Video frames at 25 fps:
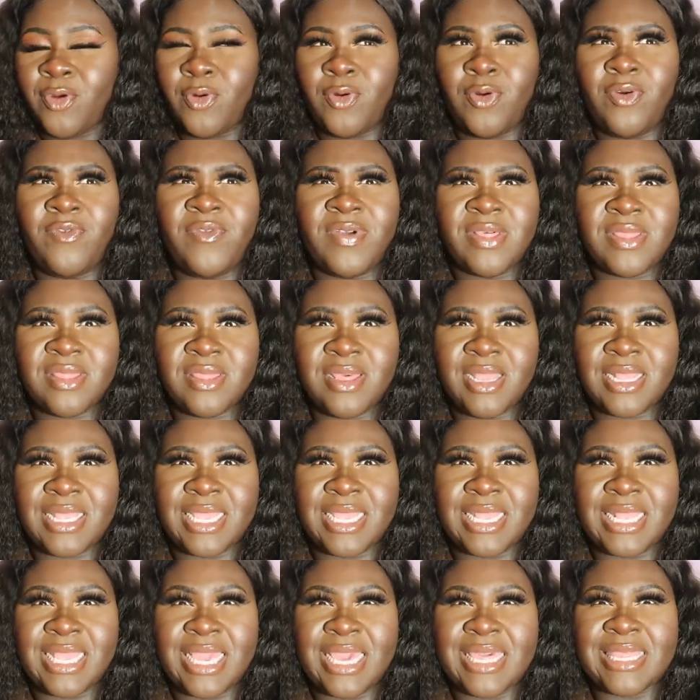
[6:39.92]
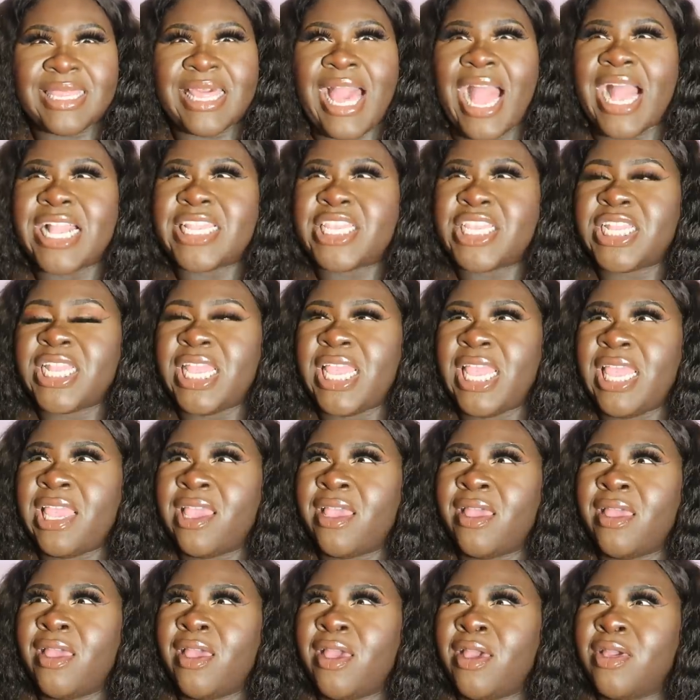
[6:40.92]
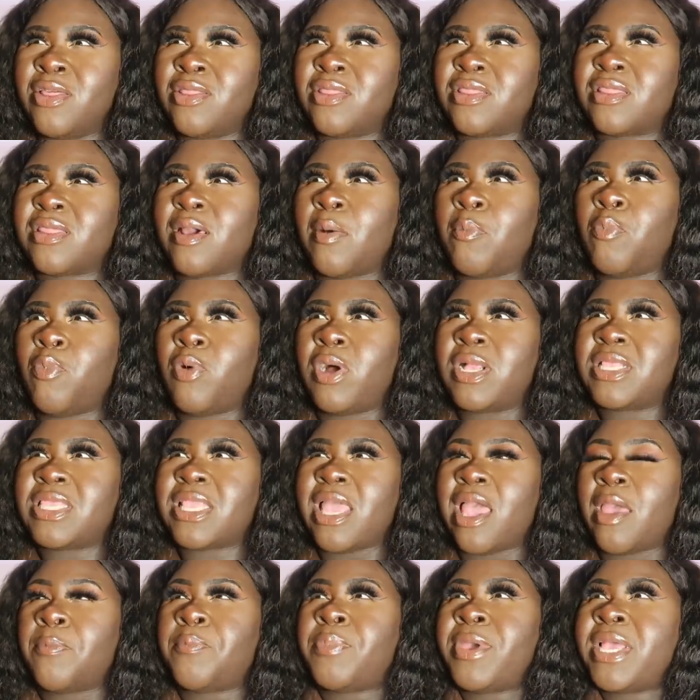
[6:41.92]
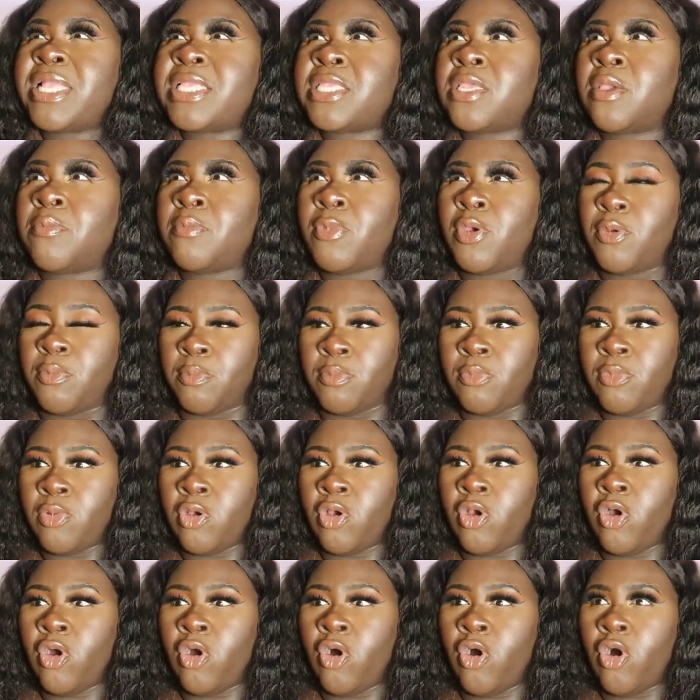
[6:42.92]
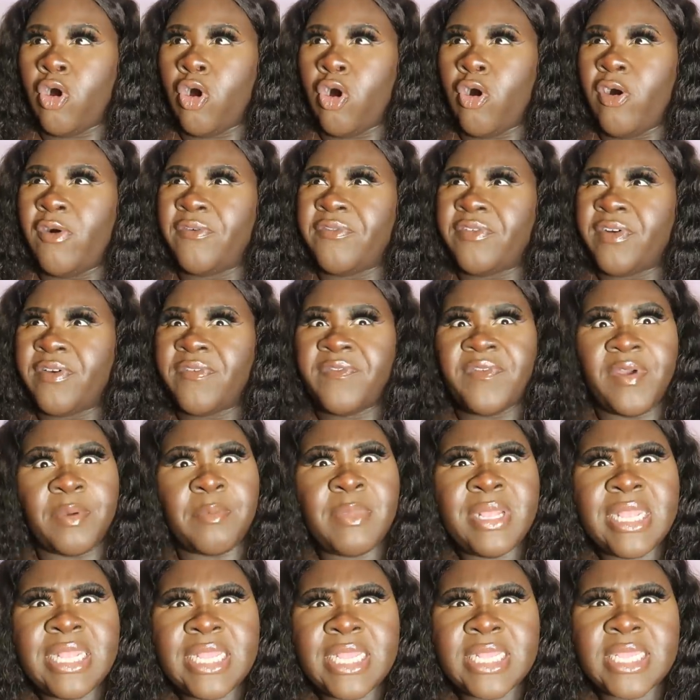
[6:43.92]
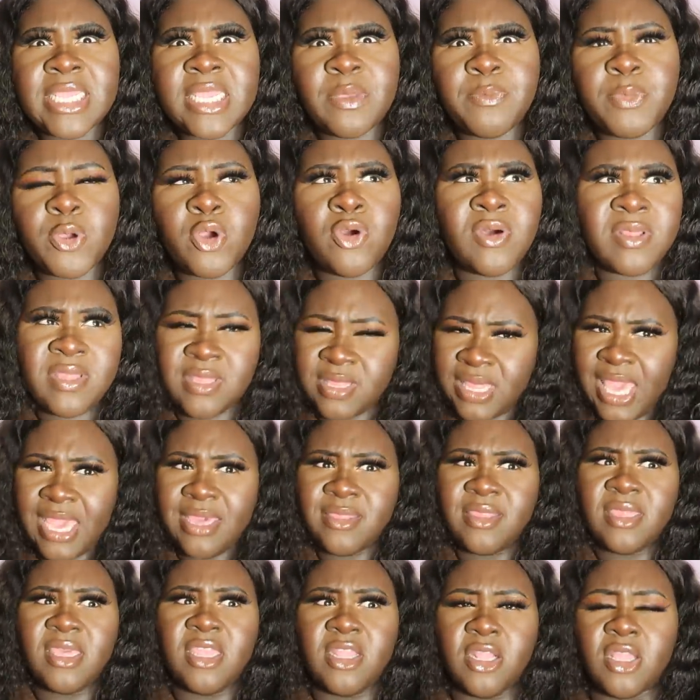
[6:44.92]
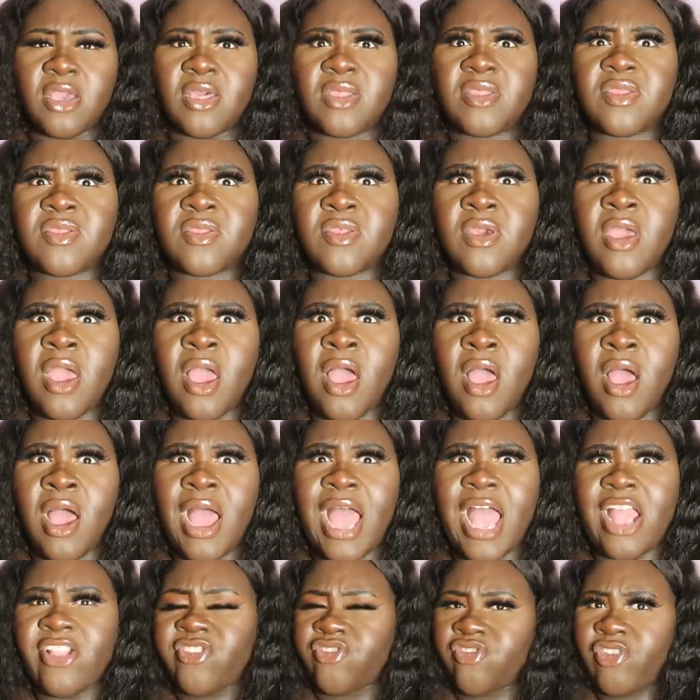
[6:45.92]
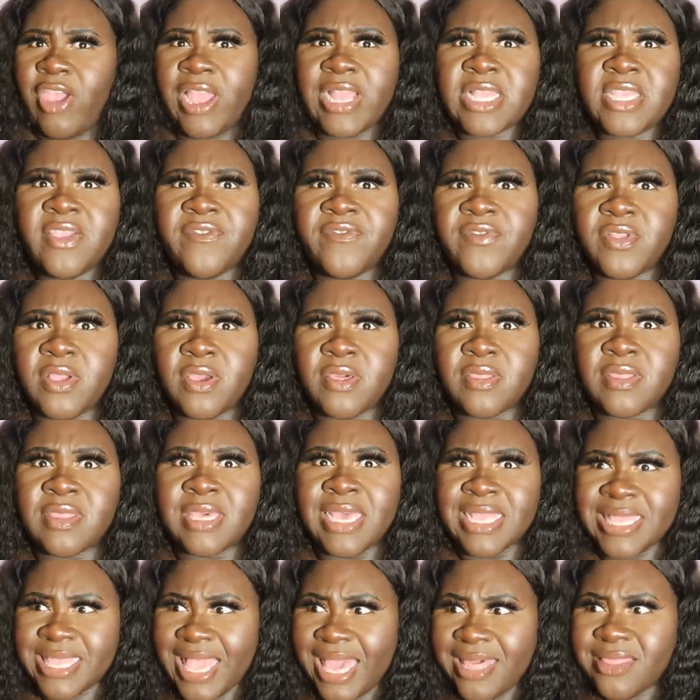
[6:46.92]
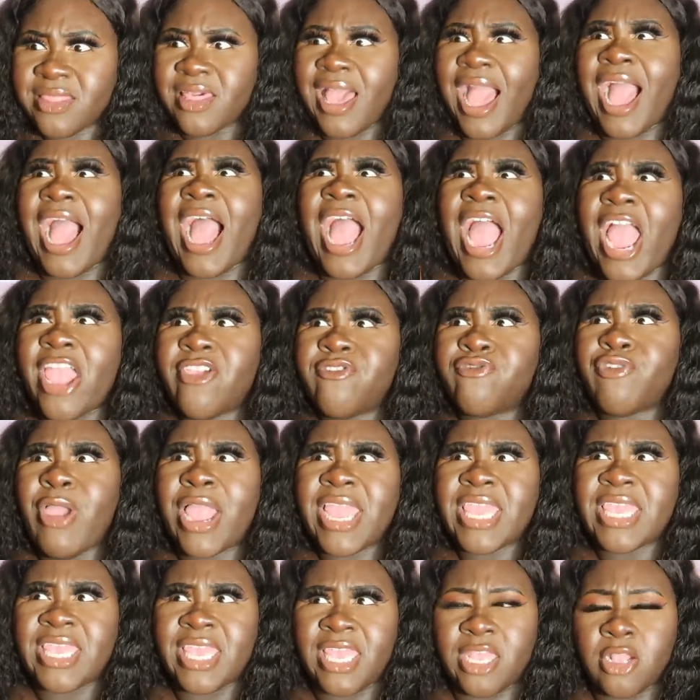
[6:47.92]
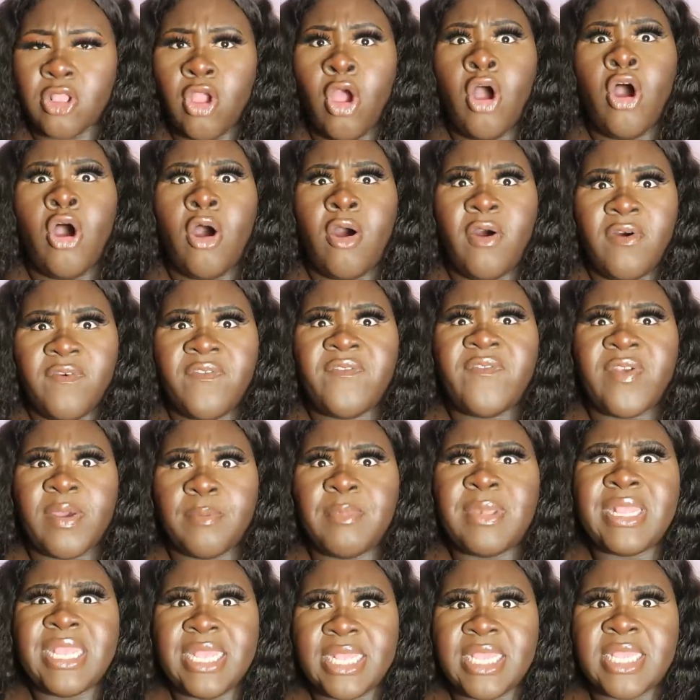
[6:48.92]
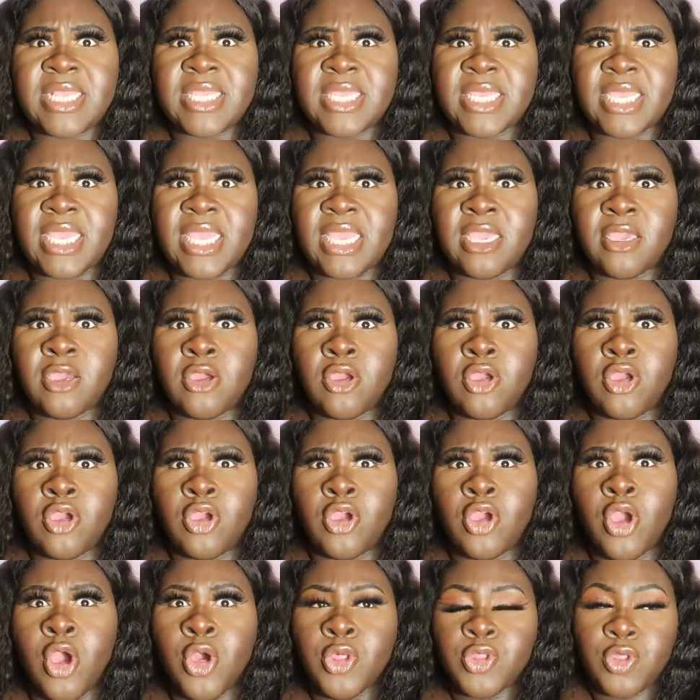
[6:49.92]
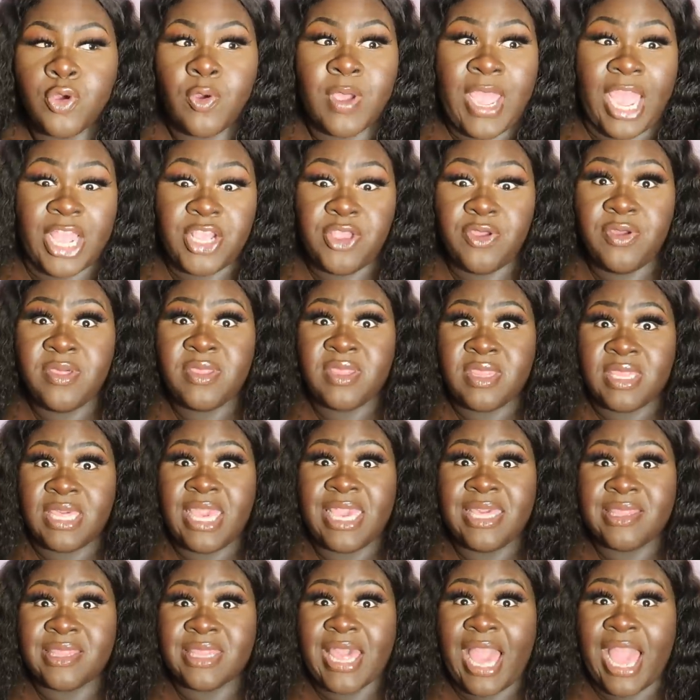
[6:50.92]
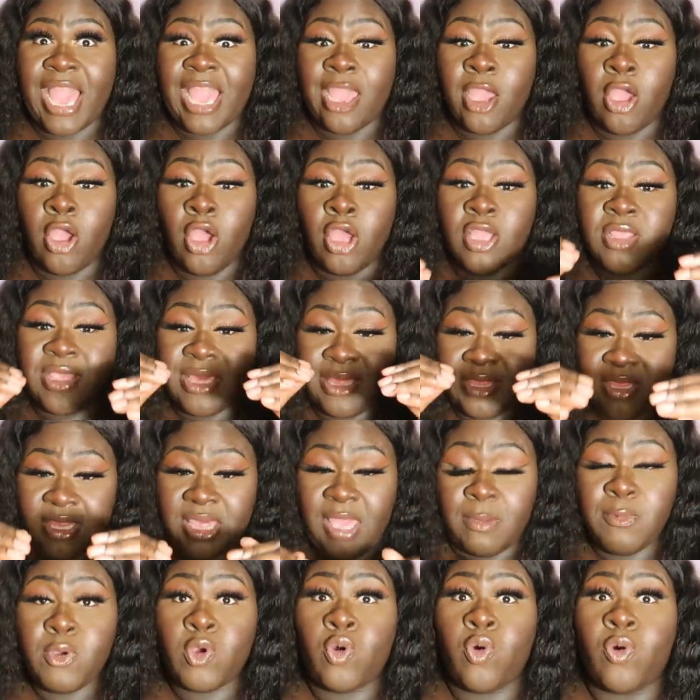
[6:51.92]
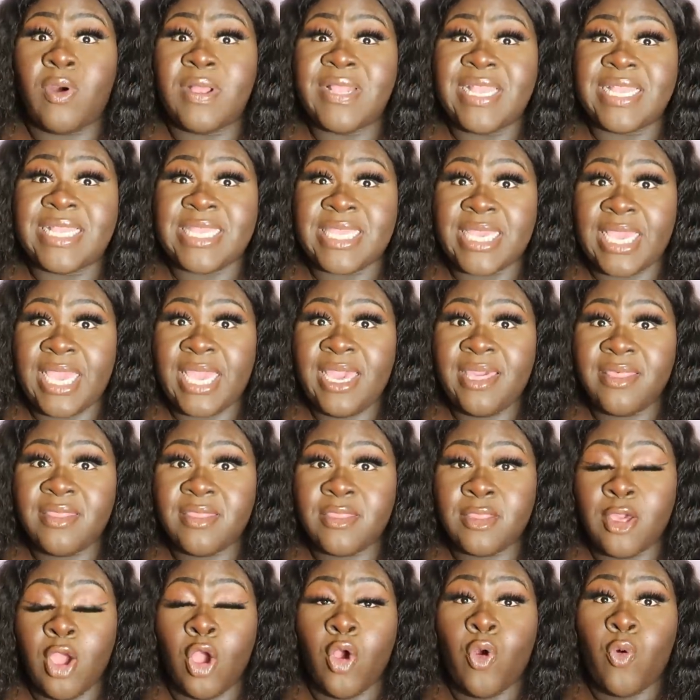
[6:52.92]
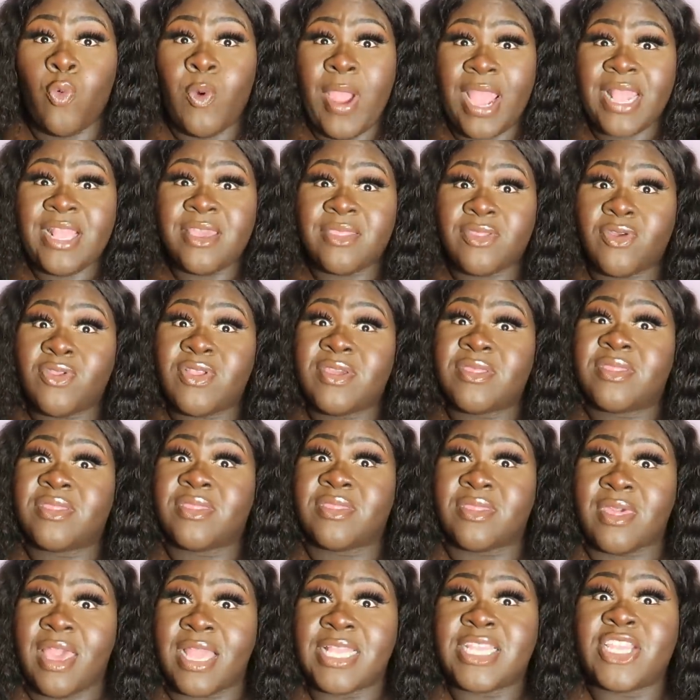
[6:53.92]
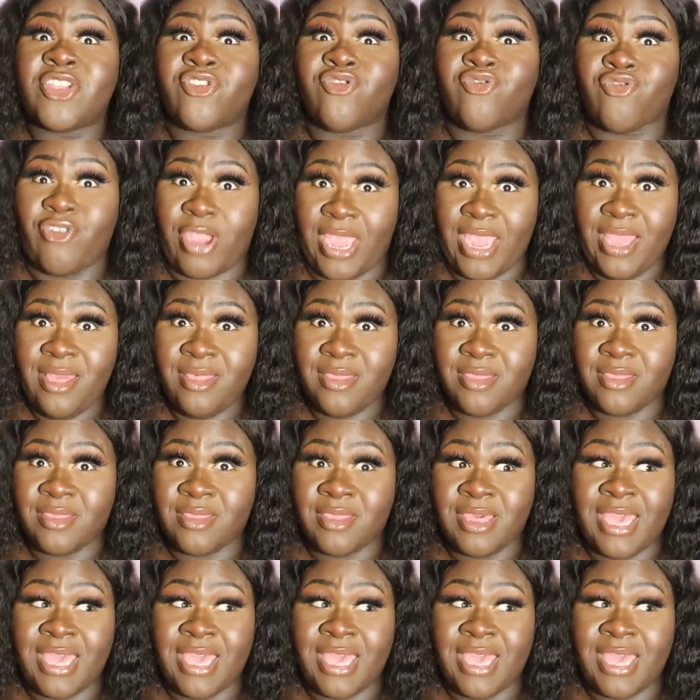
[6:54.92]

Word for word: All of a sudden, is actually somewhat the epitome of femininity because sexiness, attractiveness, that's a high ranking on femininity. So can you see that the same qualities, when it's on a certain race,